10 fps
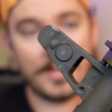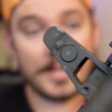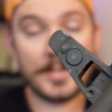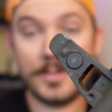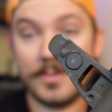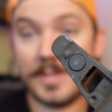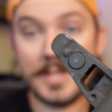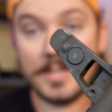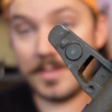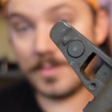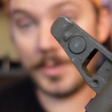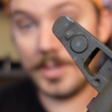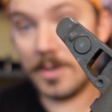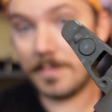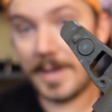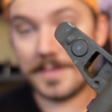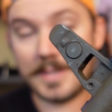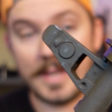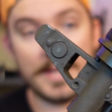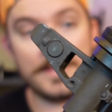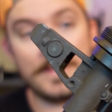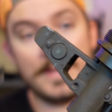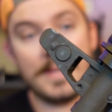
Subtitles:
not going to use this when you go to mount the can.